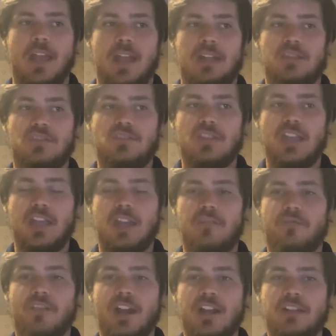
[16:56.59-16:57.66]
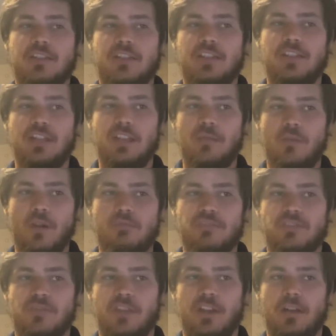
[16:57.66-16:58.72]
Instead, Franklin D.
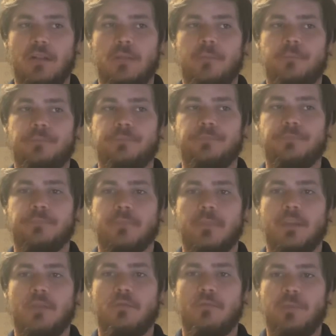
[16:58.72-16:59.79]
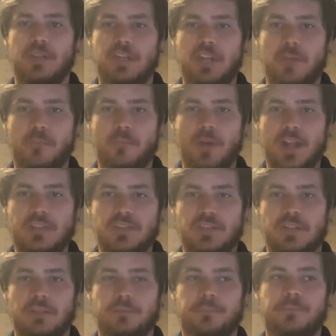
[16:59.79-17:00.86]
Roosevelt would become
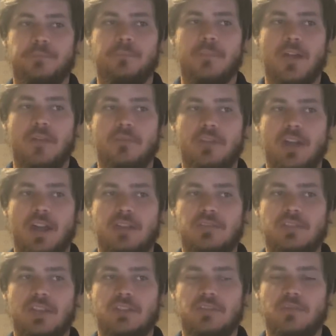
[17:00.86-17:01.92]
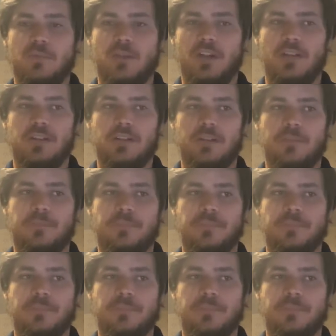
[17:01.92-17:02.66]
president of the United States of America.